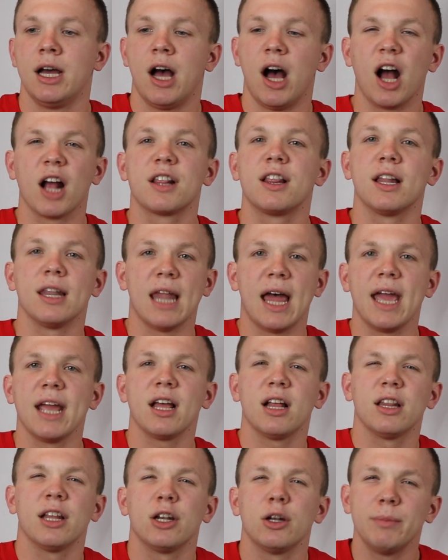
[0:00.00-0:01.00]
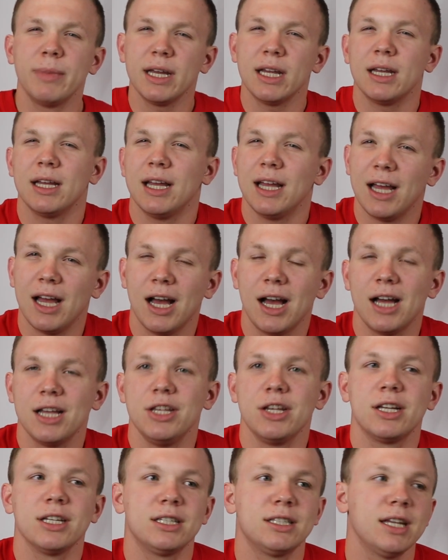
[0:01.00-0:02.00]
hug the leg a little bit,
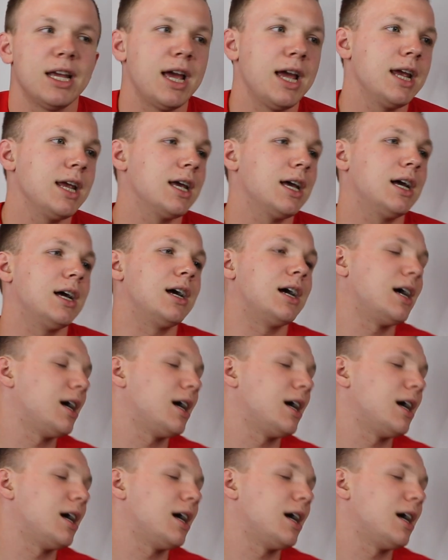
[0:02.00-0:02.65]
you could say.